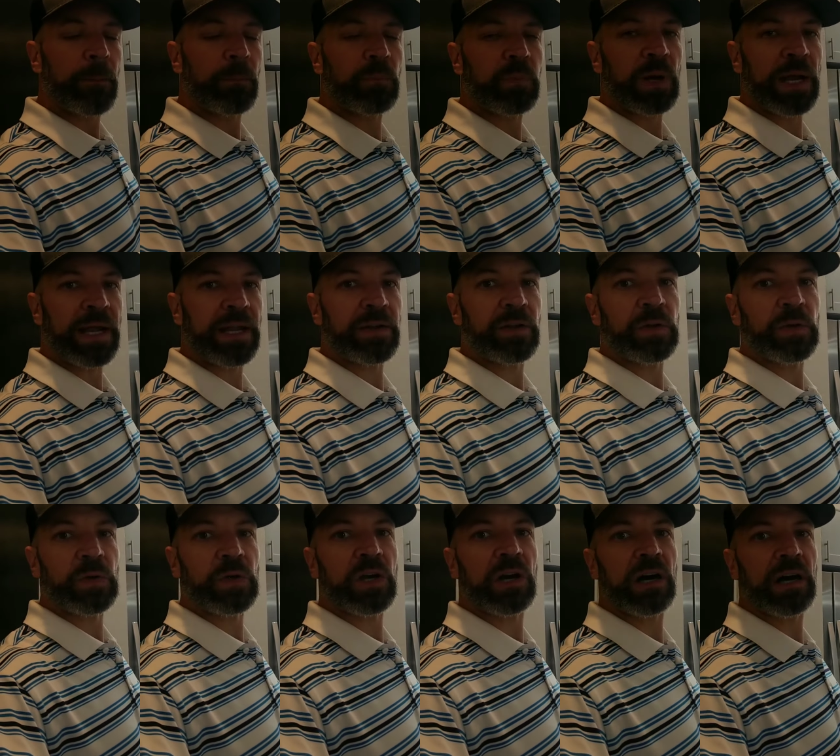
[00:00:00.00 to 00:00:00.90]
brand
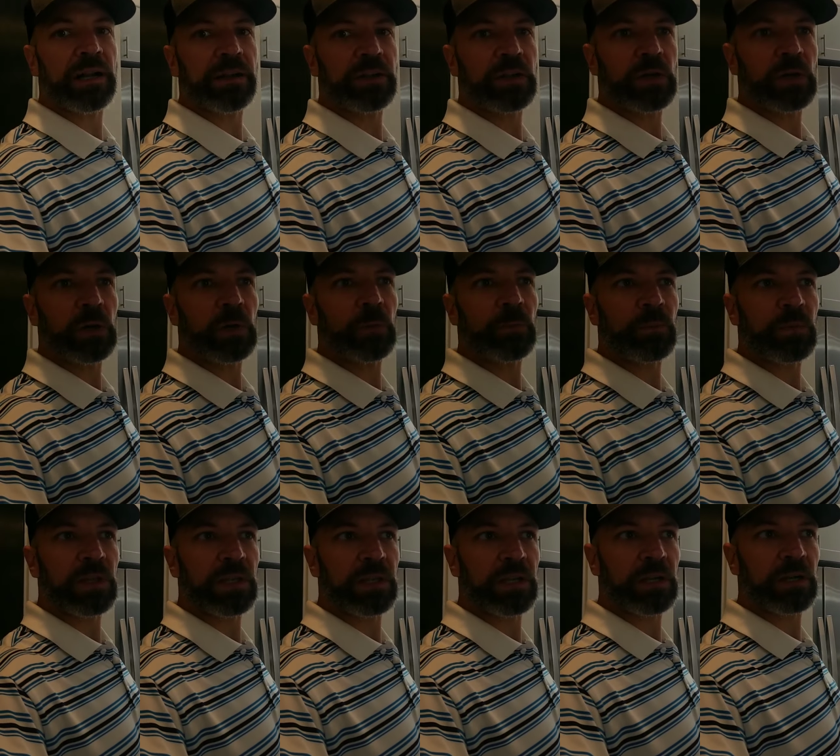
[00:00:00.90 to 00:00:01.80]
new condo
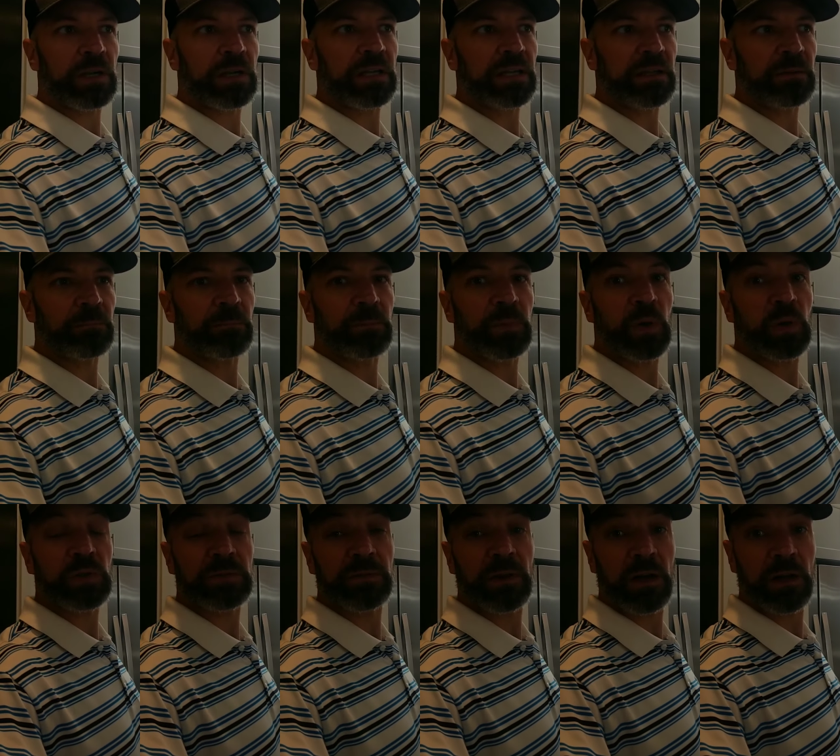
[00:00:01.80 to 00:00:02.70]
here in
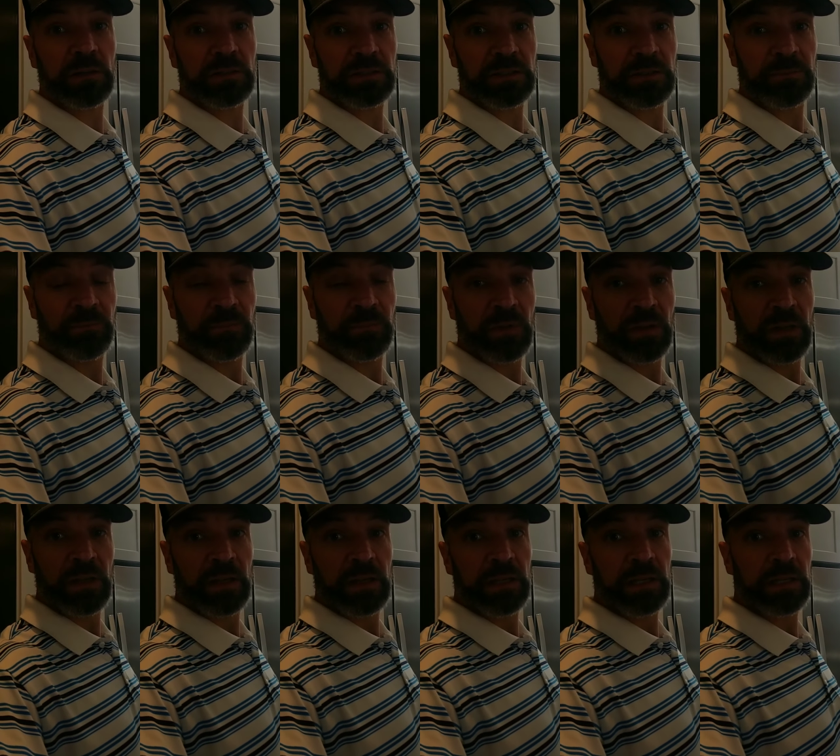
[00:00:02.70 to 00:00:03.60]
Post Falls.
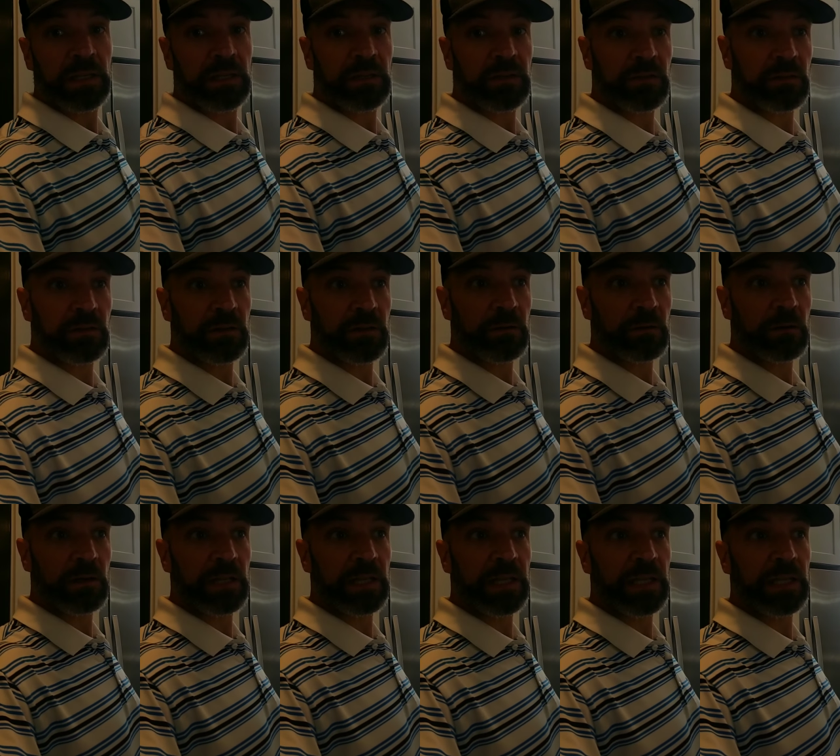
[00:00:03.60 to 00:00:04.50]
It is
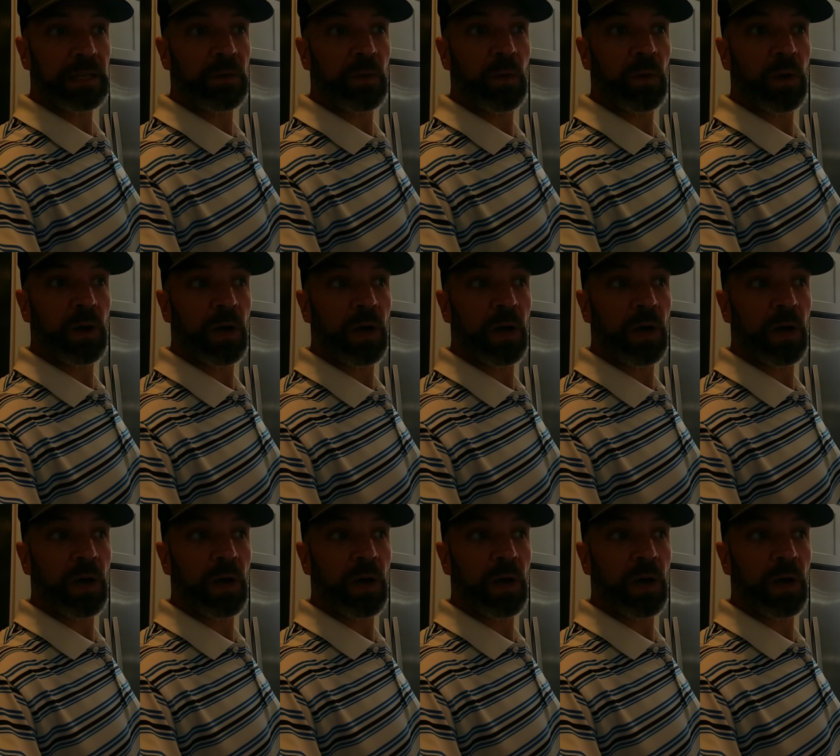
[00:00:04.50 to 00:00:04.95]
literally